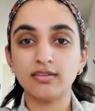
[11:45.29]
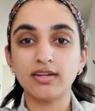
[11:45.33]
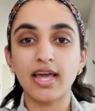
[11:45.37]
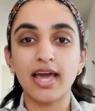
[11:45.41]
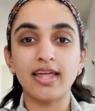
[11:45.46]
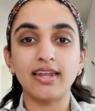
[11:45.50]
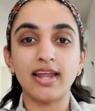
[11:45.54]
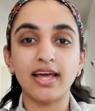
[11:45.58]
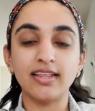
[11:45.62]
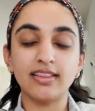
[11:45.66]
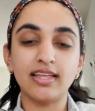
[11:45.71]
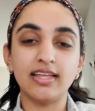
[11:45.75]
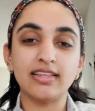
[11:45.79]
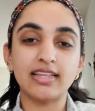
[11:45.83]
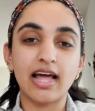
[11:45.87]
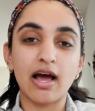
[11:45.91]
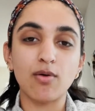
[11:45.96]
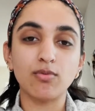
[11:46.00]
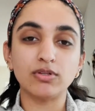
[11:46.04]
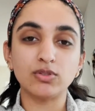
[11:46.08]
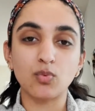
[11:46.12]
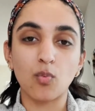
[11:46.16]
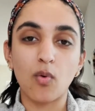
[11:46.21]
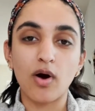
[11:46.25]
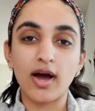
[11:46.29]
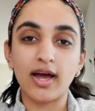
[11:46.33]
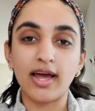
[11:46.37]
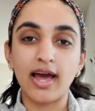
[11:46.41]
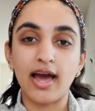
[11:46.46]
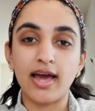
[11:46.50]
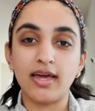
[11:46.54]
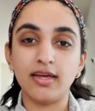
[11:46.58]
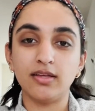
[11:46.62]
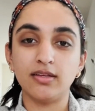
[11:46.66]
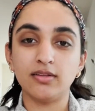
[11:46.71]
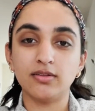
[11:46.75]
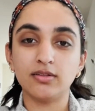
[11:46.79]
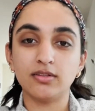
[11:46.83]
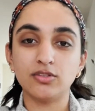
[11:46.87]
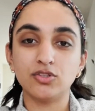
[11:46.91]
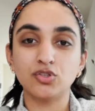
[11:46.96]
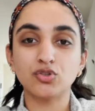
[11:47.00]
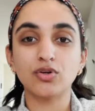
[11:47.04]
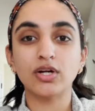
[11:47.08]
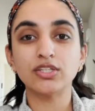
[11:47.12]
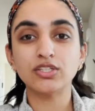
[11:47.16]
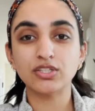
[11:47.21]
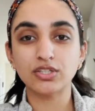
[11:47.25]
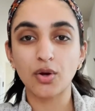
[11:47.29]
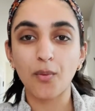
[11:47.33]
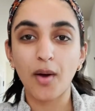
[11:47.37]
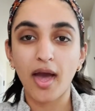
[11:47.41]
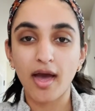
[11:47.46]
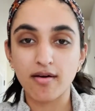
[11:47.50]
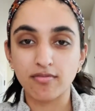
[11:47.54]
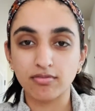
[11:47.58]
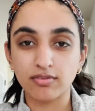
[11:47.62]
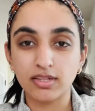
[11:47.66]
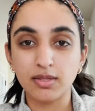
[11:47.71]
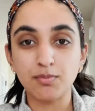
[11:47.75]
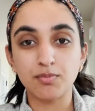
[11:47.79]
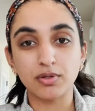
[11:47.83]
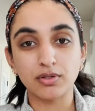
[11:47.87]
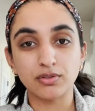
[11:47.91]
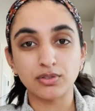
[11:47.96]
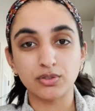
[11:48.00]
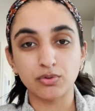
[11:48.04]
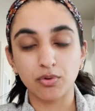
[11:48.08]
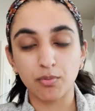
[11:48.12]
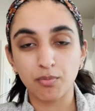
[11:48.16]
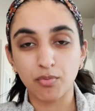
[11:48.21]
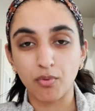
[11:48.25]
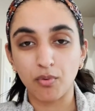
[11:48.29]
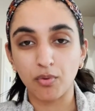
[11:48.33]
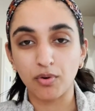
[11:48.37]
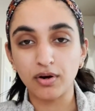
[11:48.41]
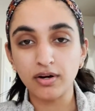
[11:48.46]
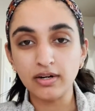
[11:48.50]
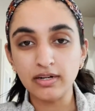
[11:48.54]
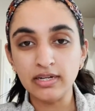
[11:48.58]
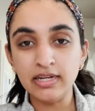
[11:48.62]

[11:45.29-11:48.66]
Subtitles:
And I think that was why I stressed so heavily building rapport,